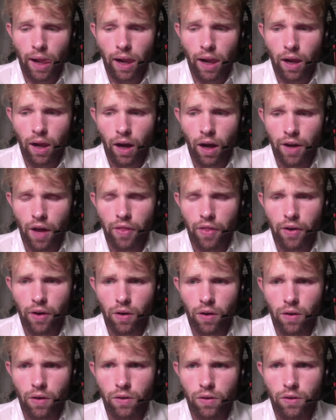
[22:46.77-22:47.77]

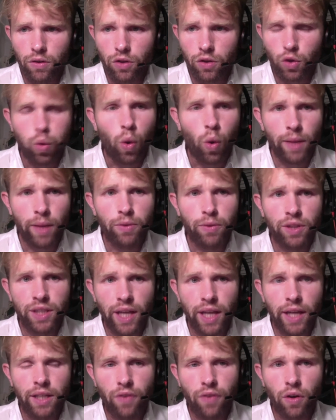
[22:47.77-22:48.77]
Another
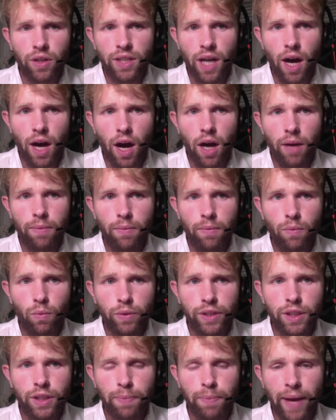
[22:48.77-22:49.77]
20% of our time
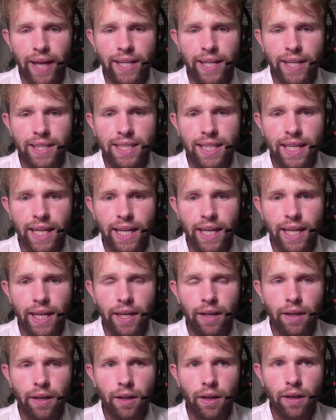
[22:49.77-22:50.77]
was spent
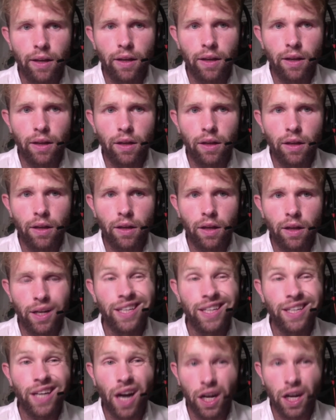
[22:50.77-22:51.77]
in
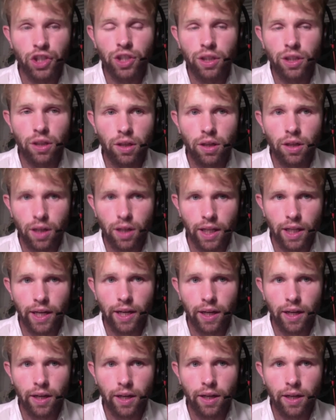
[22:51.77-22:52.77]
concussion
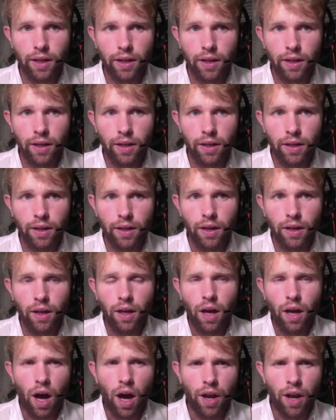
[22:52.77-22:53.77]
clinic.
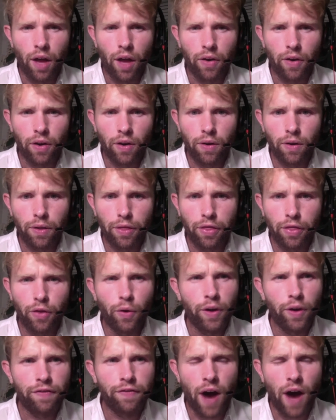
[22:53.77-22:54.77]
Another
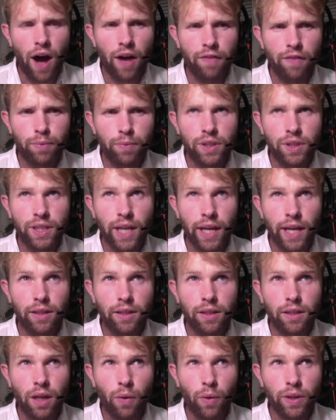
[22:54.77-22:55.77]

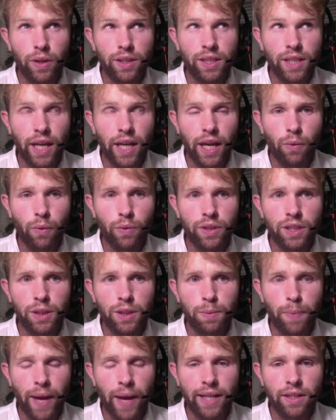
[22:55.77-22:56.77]
35%, I want to say, was
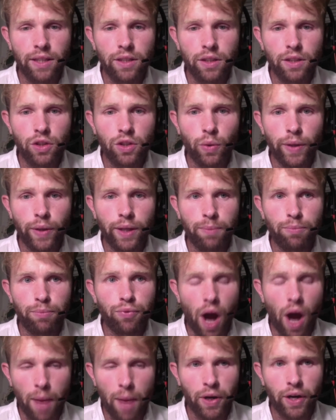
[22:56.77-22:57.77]
spent doing
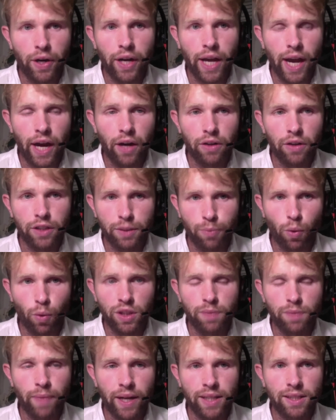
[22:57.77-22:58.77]
primary care
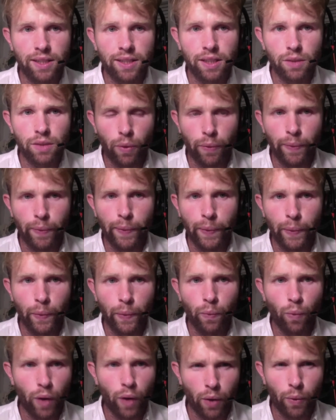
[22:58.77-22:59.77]
sports medicine,
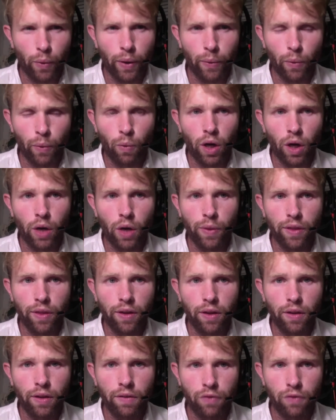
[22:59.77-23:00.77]
where we were working with
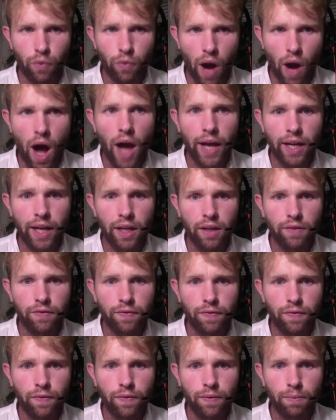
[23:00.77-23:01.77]
a variety of
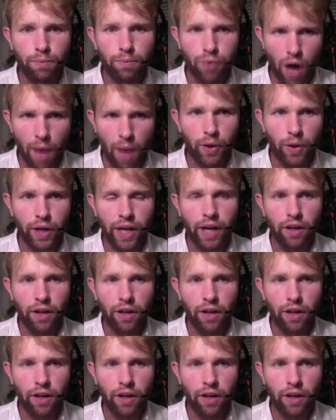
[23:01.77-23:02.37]
primary care